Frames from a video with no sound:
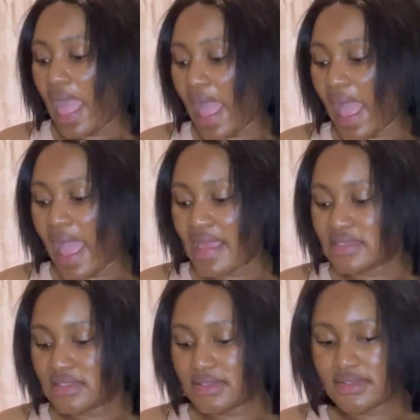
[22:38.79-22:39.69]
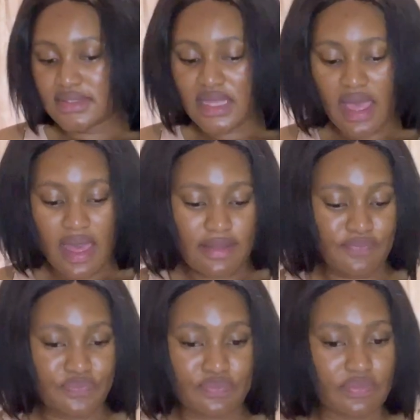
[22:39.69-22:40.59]
And
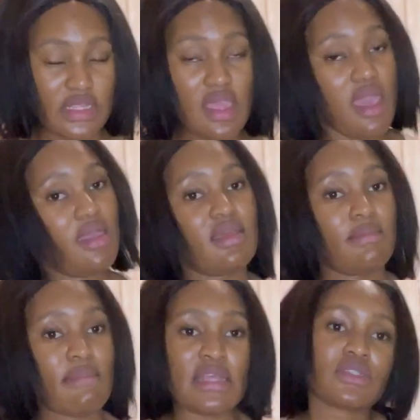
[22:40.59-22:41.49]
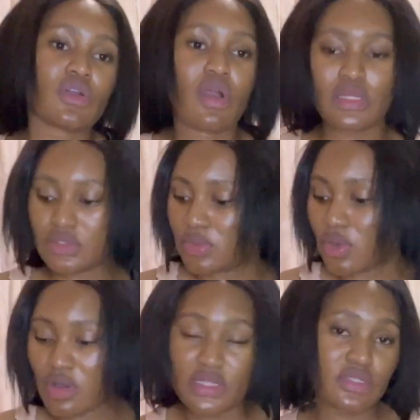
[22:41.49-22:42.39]
my scones will
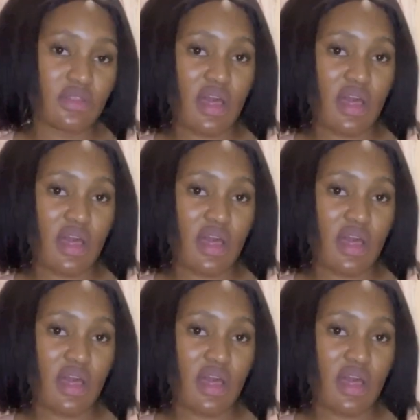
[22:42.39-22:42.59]
go into the